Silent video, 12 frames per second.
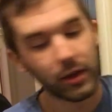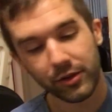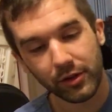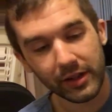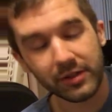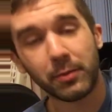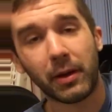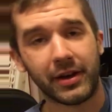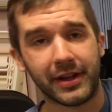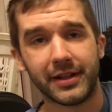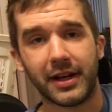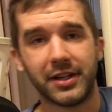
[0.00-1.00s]
So that's
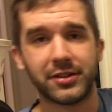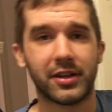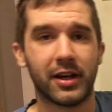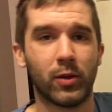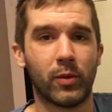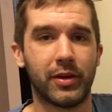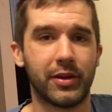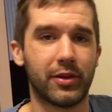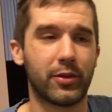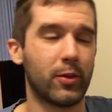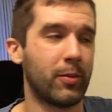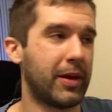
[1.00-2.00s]
about it. I just kind of wanted to
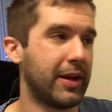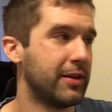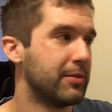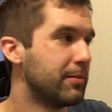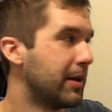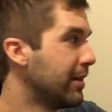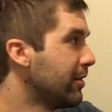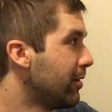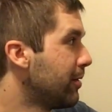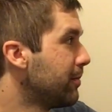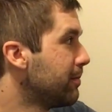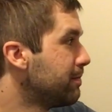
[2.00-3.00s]
throw my
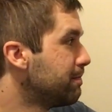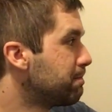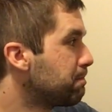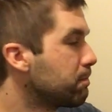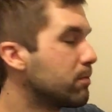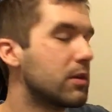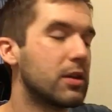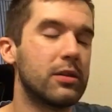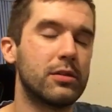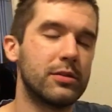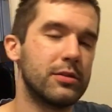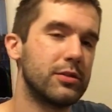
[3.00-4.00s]
little
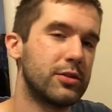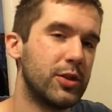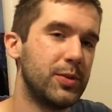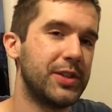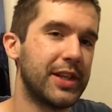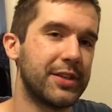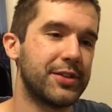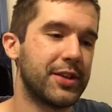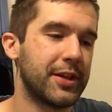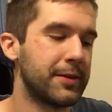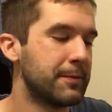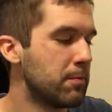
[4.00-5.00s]
2 cents
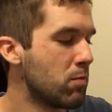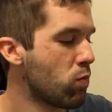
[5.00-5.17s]
in.